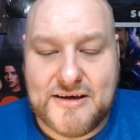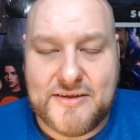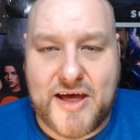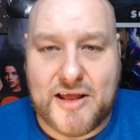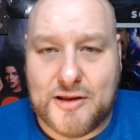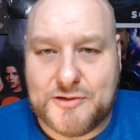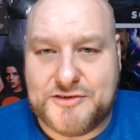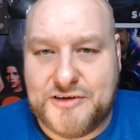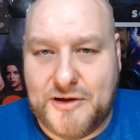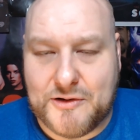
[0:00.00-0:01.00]
they closed
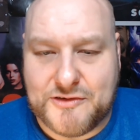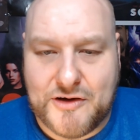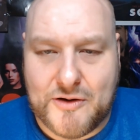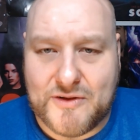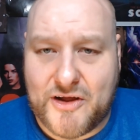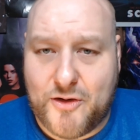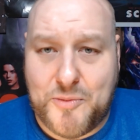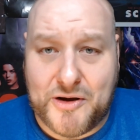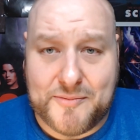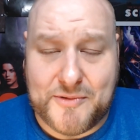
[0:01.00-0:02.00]
two years ago, and Leonard
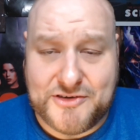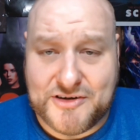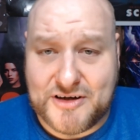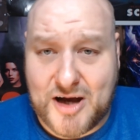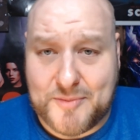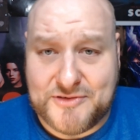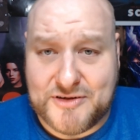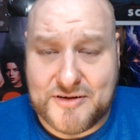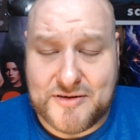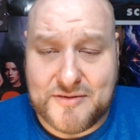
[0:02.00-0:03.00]
bought a bunch of cups
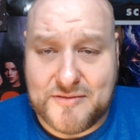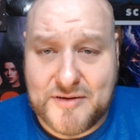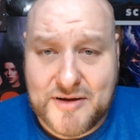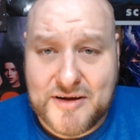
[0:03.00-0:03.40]
and